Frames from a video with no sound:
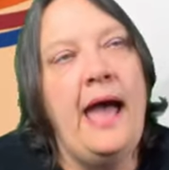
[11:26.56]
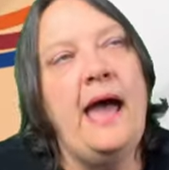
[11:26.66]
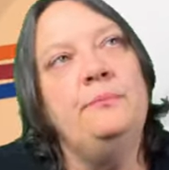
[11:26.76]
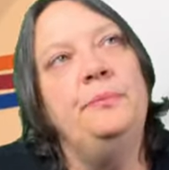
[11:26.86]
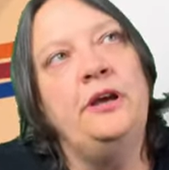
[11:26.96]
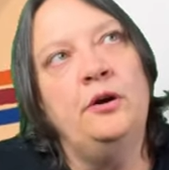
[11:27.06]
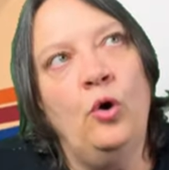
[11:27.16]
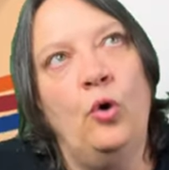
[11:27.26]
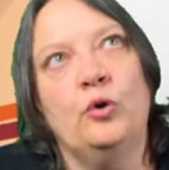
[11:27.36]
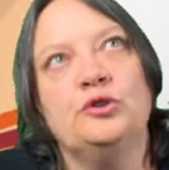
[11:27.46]
And
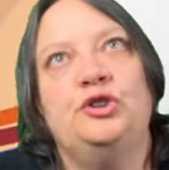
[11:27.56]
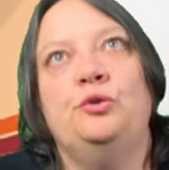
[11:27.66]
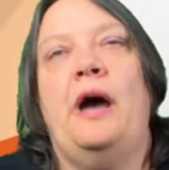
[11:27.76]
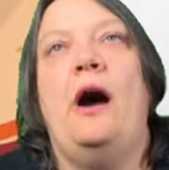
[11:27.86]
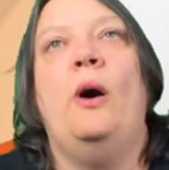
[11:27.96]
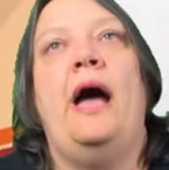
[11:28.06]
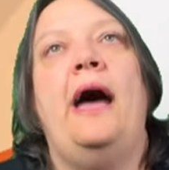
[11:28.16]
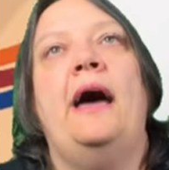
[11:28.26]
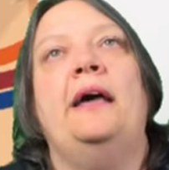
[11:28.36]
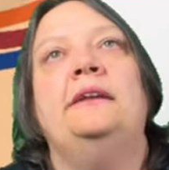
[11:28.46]
because you now
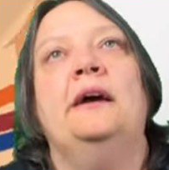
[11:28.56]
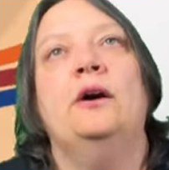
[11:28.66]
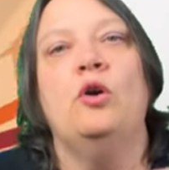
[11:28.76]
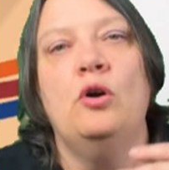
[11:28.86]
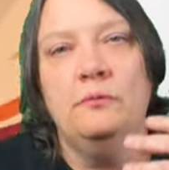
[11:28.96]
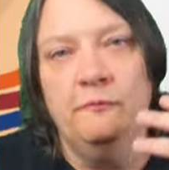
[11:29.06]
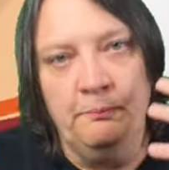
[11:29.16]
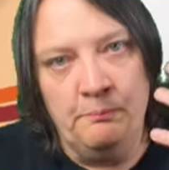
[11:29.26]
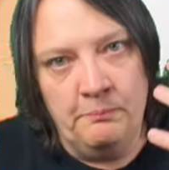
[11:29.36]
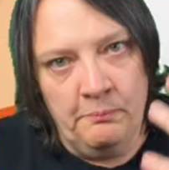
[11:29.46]
had
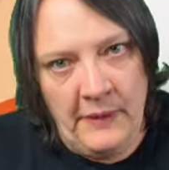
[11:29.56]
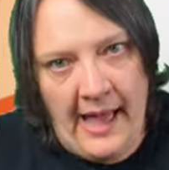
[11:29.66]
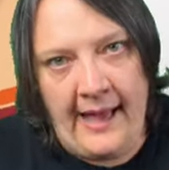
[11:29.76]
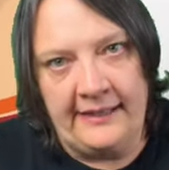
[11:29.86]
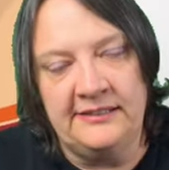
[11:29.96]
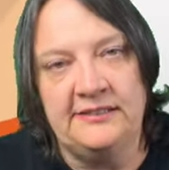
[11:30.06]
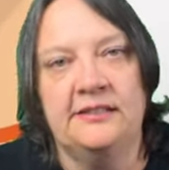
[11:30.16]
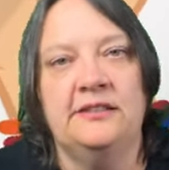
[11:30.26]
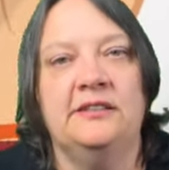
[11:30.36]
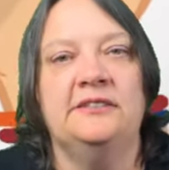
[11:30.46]

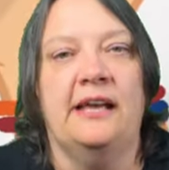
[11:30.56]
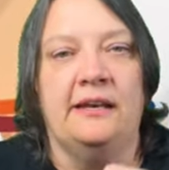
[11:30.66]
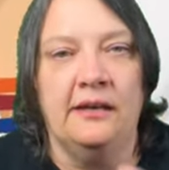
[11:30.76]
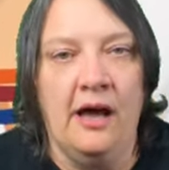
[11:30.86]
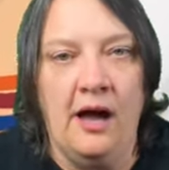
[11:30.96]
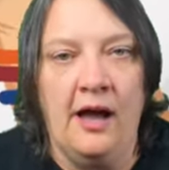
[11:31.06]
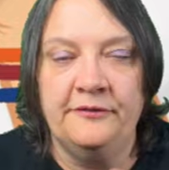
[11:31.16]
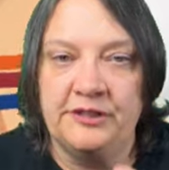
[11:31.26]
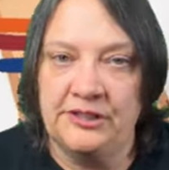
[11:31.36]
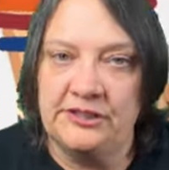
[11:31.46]
axes and
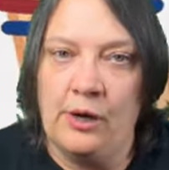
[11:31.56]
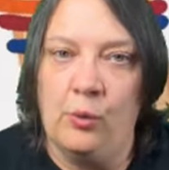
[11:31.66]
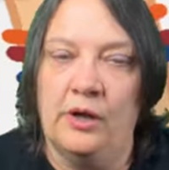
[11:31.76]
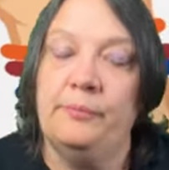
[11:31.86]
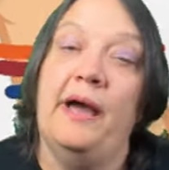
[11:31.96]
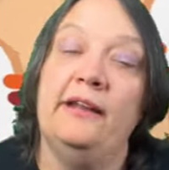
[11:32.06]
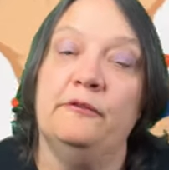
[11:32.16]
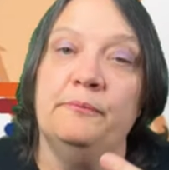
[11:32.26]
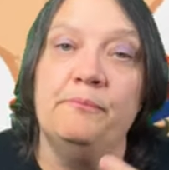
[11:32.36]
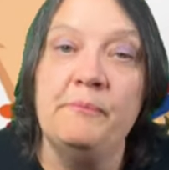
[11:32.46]
knives and so on made
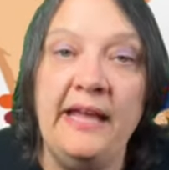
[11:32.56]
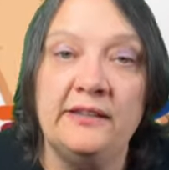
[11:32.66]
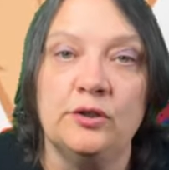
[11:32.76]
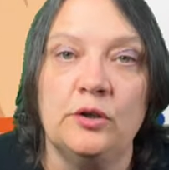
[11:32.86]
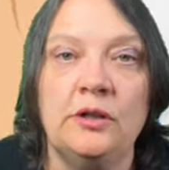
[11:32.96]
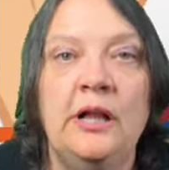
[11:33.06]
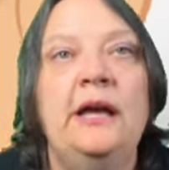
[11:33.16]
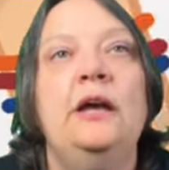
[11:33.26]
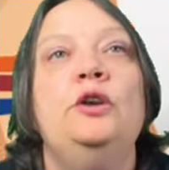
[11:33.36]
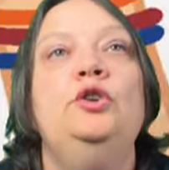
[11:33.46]
of metal,
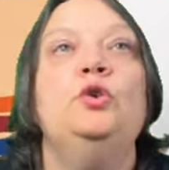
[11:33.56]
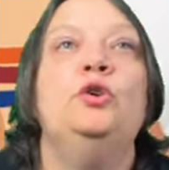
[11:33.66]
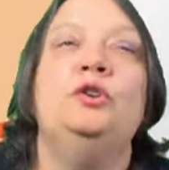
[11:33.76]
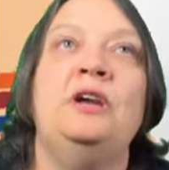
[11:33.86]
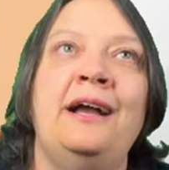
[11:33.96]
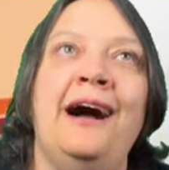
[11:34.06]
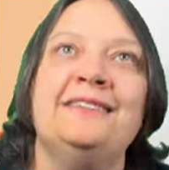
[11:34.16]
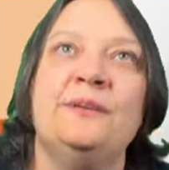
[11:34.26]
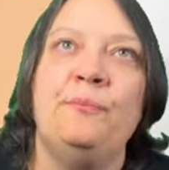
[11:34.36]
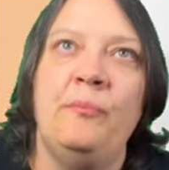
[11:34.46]
you could
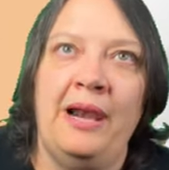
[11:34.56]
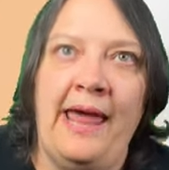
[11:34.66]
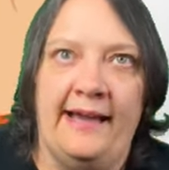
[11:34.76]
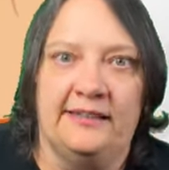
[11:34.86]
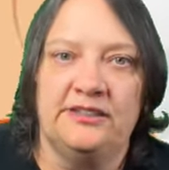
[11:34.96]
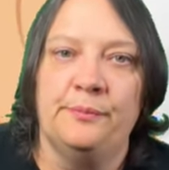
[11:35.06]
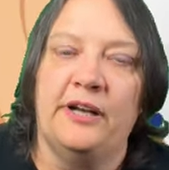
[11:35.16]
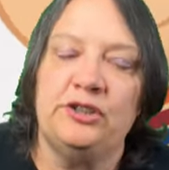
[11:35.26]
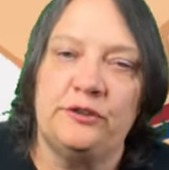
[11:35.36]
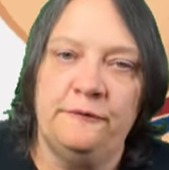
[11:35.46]
cut planks
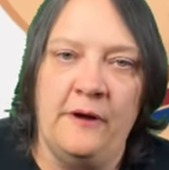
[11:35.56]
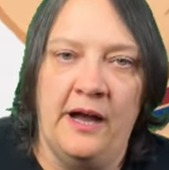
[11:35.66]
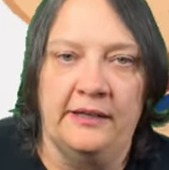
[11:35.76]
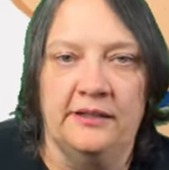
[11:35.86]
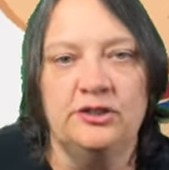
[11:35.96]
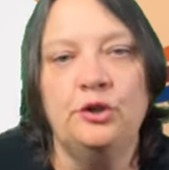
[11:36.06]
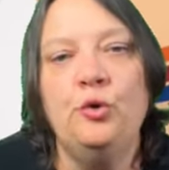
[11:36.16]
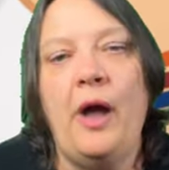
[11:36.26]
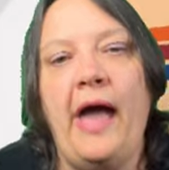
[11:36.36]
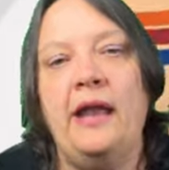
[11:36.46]
much finer. So
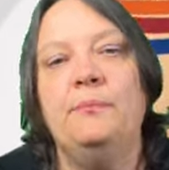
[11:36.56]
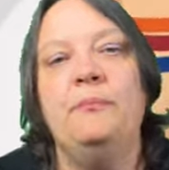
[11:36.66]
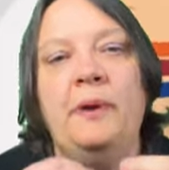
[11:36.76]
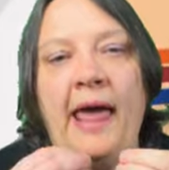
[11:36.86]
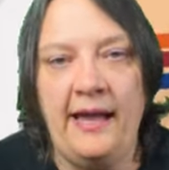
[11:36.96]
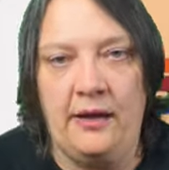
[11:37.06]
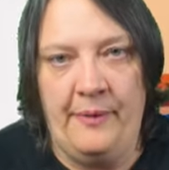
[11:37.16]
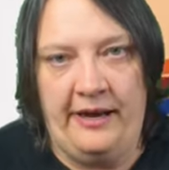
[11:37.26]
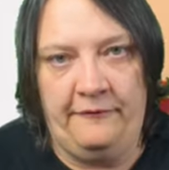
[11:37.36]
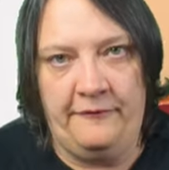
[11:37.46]
you had plank
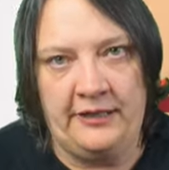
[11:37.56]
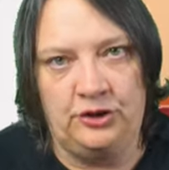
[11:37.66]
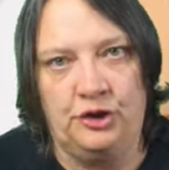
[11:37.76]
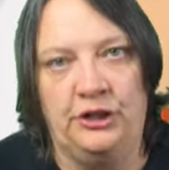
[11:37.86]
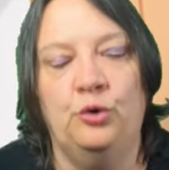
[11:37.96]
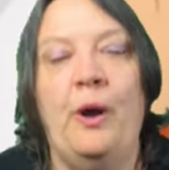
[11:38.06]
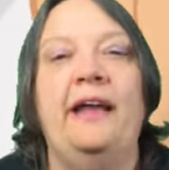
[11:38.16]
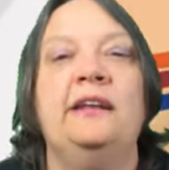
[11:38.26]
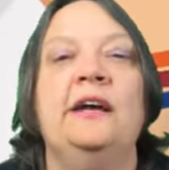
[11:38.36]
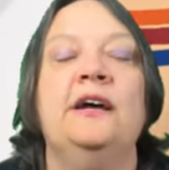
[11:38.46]
manufacturing, you
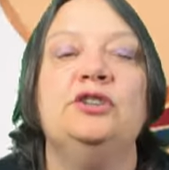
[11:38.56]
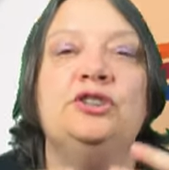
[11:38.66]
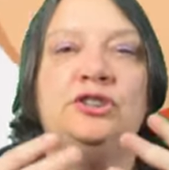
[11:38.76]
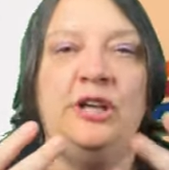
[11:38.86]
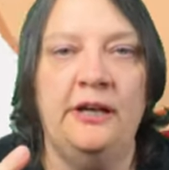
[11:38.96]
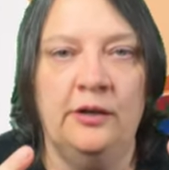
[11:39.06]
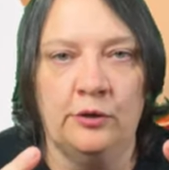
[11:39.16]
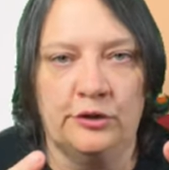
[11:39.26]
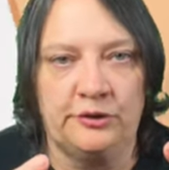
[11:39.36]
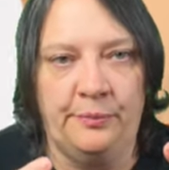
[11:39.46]
had
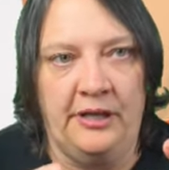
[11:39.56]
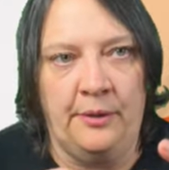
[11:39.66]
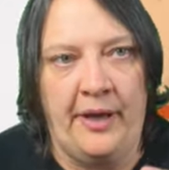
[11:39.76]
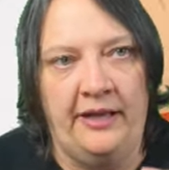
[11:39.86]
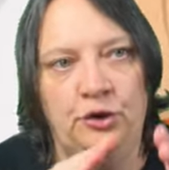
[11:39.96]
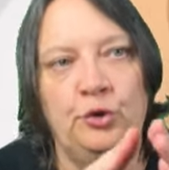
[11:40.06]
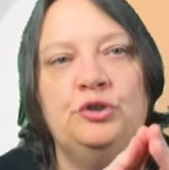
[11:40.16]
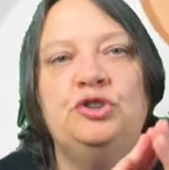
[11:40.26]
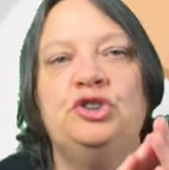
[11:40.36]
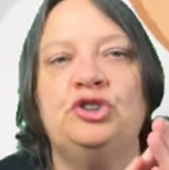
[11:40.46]
shingles being made, you
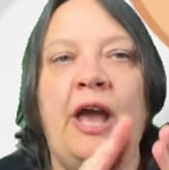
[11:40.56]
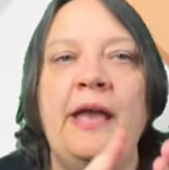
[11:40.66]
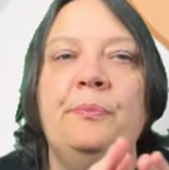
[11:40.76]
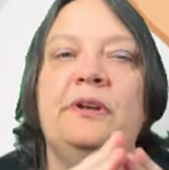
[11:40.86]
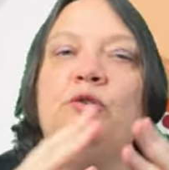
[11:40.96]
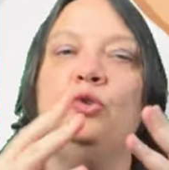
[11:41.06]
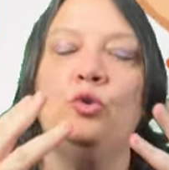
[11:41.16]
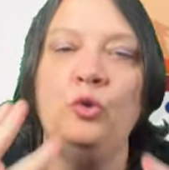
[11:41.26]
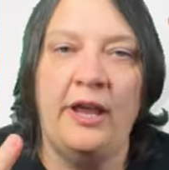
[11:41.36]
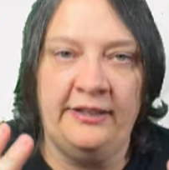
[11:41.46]
could shape and
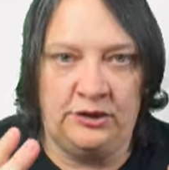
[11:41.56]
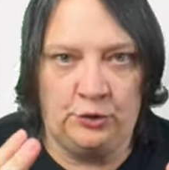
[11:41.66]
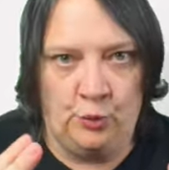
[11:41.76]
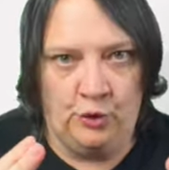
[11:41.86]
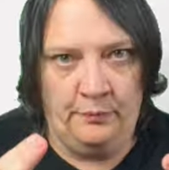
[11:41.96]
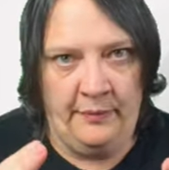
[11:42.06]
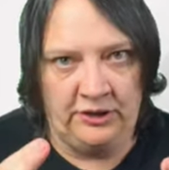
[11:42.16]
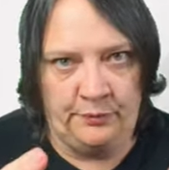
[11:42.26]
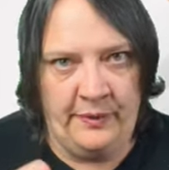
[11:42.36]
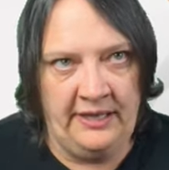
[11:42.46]
dress wood
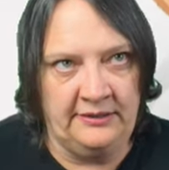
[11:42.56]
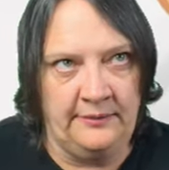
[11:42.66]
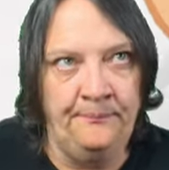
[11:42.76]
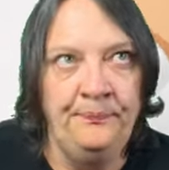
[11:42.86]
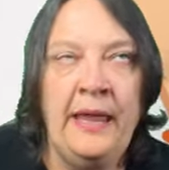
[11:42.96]
much better.